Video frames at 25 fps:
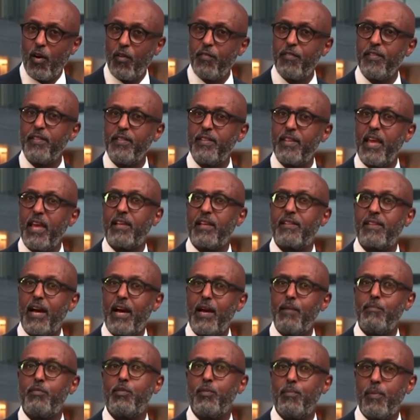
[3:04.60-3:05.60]
often take
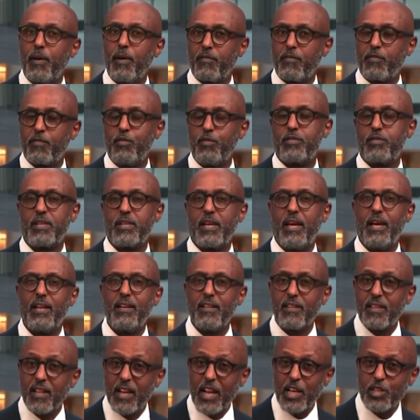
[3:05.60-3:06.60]
time to bear fruit,
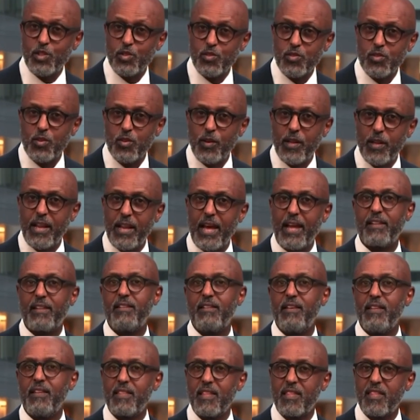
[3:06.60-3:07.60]
and international
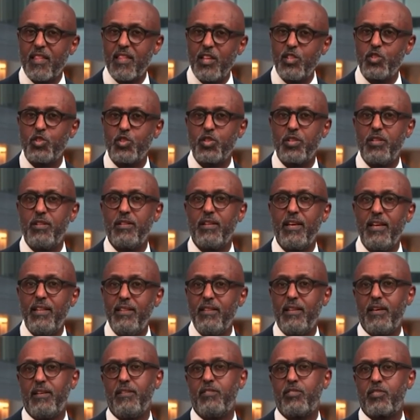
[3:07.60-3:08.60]
solidarity is essential
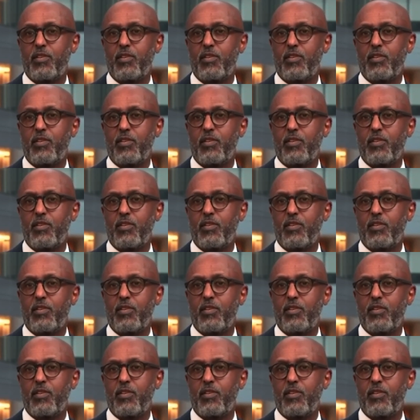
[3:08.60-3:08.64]
in the